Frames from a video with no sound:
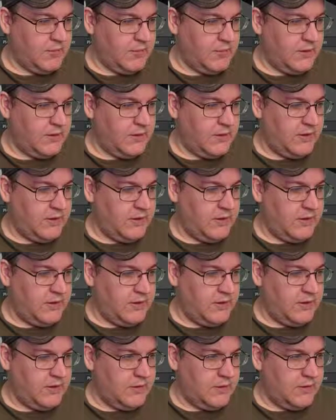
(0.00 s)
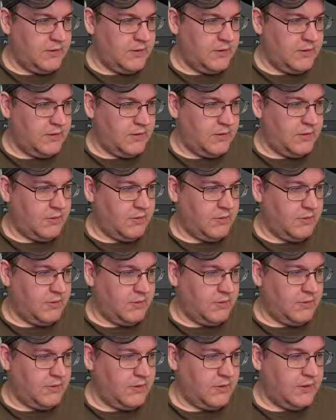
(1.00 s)
But Oh,
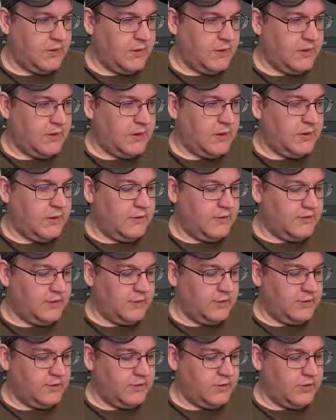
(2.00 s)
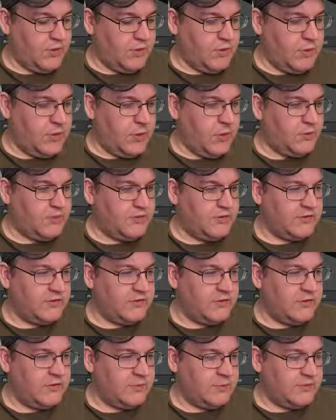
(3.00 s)
so the modes
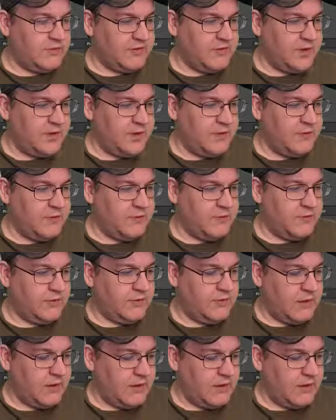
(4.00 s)
themselves.